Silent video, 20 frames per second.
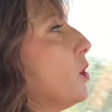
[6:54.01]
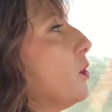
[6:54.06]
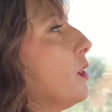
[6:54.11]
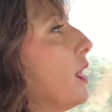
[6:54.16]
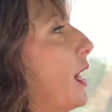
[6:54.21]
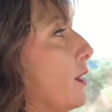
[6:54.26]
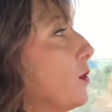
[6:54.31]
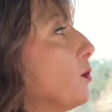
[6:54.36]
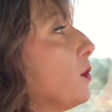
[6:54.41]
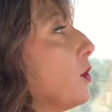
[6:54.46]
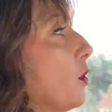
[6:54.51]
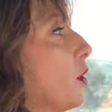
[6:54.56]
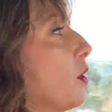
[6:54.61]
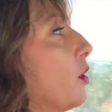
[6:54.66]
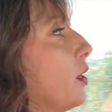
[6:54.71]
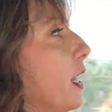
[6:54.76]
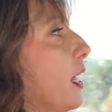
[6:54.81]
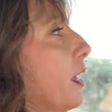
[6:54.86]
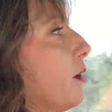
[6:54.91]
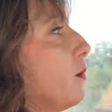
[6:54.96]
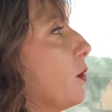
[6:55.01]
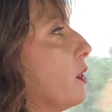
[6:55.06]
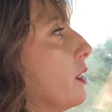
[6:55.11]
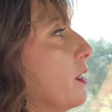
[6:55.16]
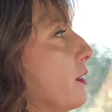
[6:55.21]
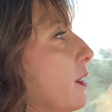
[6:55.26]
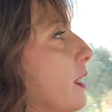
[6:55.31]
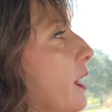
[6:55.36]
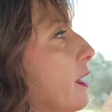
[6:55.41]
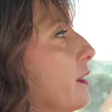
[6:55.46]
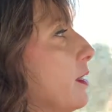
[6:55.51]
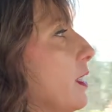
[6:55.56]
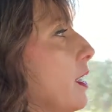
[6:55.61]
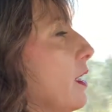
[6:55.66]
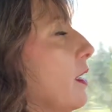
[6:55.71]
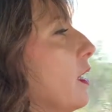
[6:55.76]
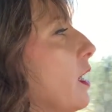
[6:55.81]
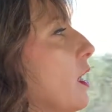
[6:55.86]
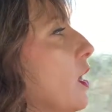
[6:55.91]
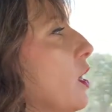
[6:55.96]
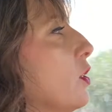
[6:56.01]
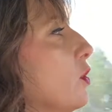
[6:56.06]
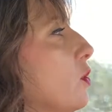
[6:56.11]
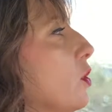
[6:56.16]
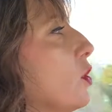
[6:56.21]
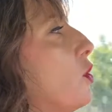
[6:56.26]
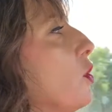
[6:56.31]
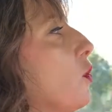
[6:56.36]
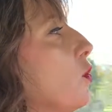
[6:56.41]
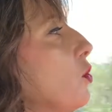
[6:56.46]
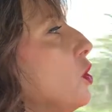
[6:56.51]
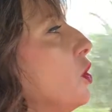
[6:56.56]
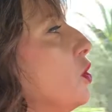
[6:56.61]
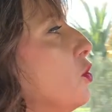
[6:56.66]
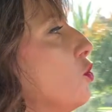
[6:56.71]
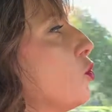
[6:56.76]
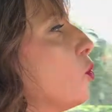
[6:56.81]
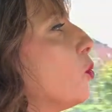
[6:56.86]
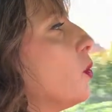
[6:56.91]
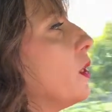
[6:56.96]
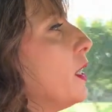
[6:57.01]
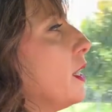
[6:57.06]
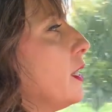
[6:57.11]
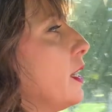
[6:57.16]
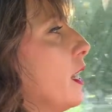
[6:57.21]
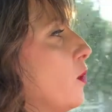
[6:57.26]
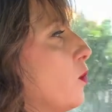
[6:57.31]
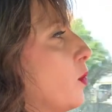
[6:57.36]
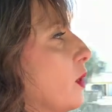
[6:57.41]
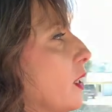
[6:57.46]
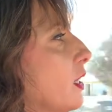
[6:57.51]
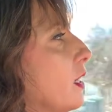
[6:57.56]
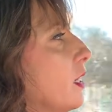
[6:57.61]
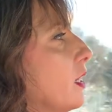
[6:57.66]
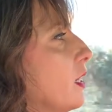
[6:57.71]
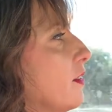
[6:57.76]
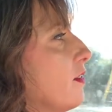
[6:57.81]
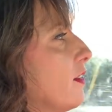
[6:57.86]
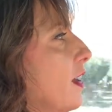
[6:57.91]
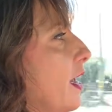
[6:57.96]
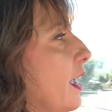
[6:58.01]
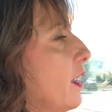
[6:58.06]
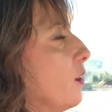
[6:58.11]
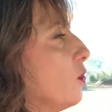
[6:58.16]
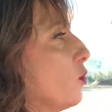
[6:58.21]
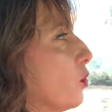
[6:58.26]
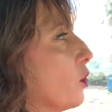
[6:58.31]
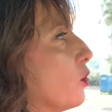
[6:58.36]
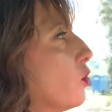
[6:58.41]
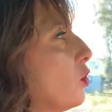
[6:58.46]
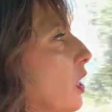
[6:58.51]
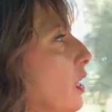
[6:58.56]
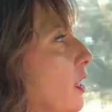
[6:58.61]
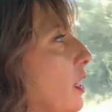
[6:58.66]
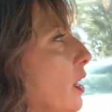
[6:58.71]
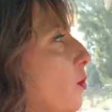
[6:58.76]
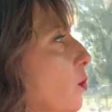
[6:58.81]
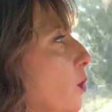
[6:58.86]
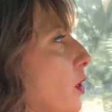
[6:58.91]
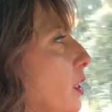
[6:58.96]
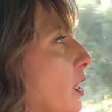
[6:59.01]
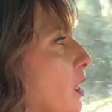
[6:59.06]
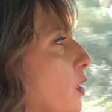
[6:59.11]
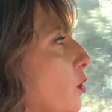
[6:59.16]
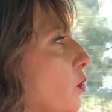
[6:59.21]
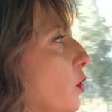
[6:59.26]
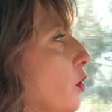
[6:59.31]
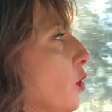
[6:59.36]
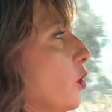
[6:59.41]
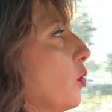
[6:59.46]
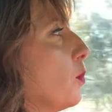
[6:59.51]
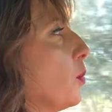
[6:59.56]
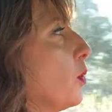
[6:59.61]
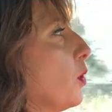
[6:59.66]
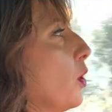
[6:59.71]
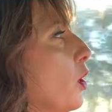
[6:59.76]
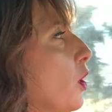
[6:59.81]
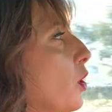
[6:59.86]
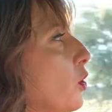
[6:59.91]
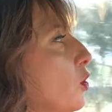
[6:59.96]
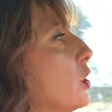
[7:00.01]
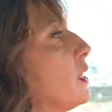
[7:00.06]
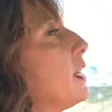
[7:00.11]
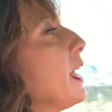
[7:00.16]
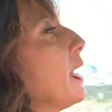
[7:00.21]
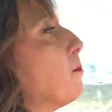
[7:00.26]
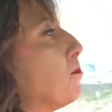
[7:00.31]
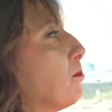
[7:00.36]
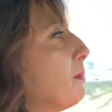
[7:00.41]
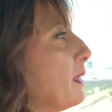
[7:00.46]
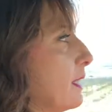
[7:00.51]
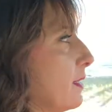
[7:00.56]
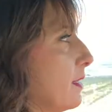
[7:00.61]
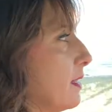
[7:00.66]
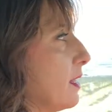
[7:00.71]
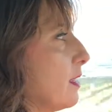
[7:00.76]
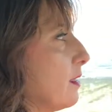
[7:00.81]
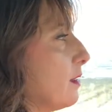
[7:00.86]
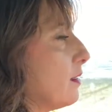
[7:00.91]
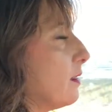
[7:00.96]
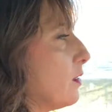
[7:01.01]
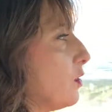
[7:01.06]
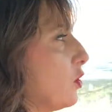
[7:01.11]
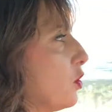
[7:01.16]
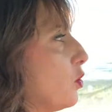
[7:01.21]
So that's what her and I were discussing. So you don't join a networking event or a networking group to get business.